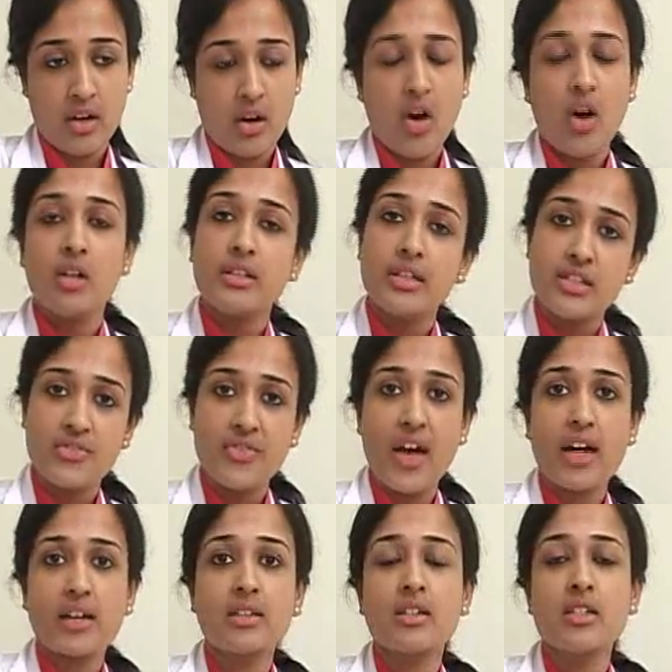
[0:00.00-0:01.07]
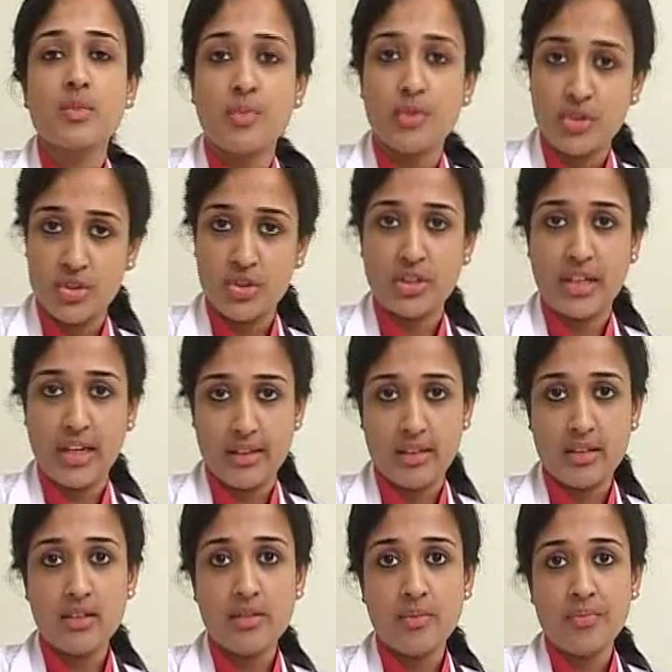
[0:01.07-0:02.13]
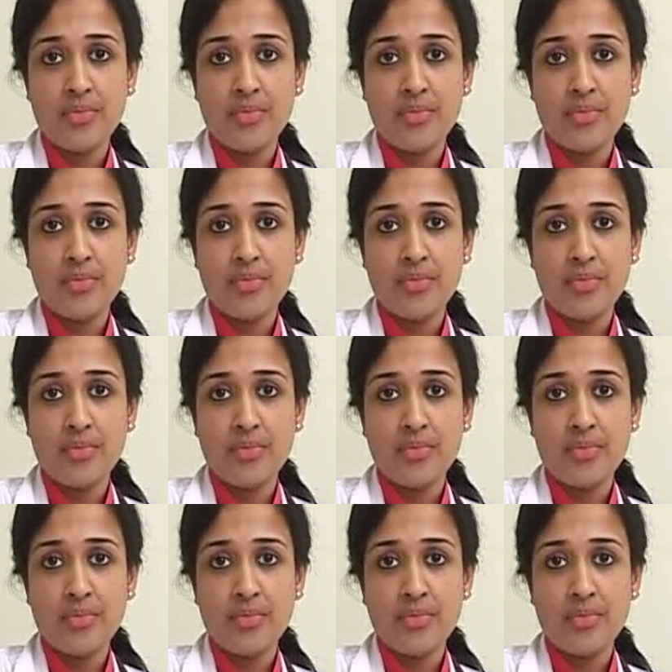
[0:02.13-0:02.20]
All these factors put together